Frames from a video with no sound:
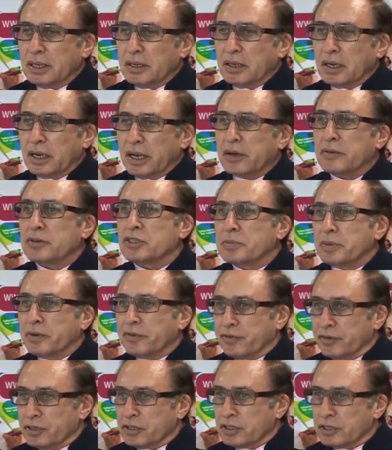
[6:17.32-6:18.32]
language
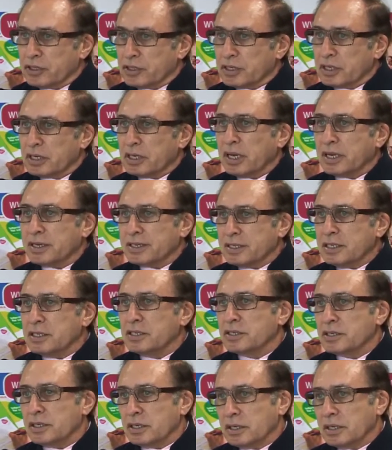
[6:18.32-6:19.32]
proficiency and
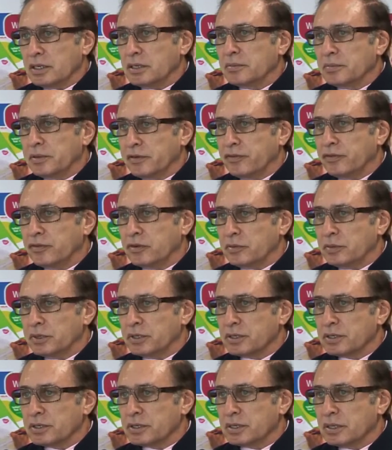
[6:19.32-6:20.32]
teaching
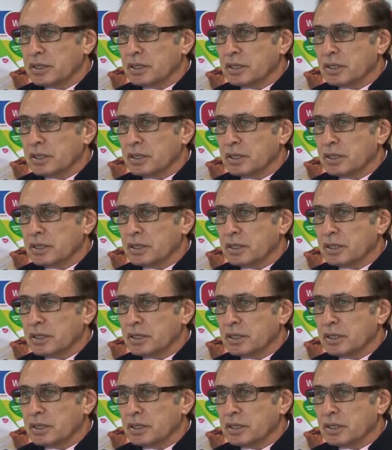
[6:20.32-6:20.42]
performance.